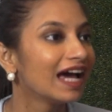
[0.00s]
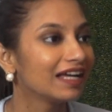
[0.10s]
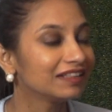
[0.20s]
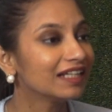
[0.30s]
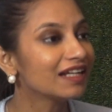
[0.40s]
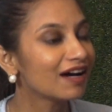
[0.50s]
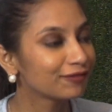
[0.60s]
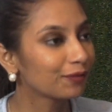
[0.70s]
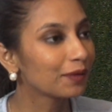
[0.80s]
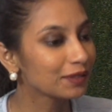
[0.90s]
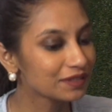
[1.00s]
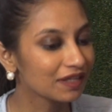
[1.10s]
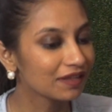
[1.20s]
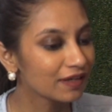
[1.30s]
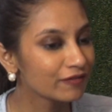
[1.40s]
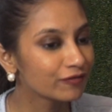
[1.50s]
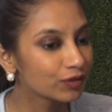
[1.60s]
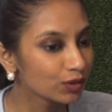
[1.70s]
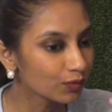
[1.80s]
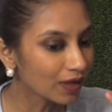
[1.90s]
And then afterwards they leave
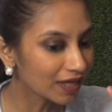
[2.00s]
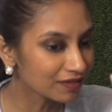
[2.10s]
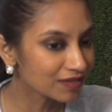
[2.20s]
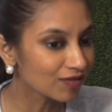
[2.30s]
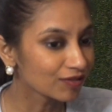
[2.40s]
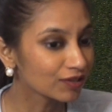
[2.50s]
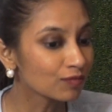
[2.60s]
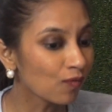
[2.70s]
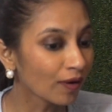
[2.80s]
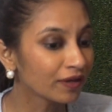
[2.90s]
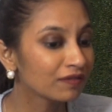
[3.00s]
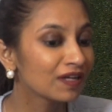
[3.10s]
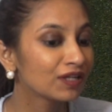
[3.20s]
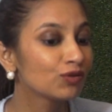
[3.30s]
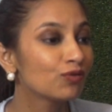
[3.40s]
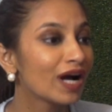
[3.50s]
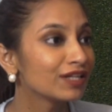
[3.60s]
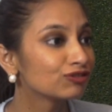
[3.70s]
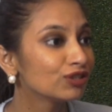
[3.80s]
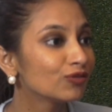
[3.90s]
you at a certain point where you
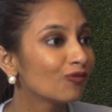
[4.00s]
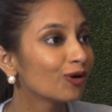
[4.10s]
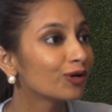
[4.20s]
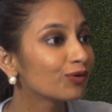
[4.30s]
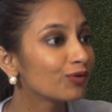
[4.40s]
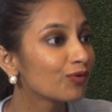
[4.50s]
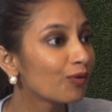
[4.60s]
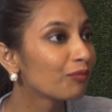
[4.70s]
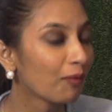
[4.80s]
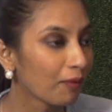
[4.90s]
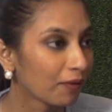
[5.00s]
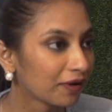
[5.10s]
actually want to know more.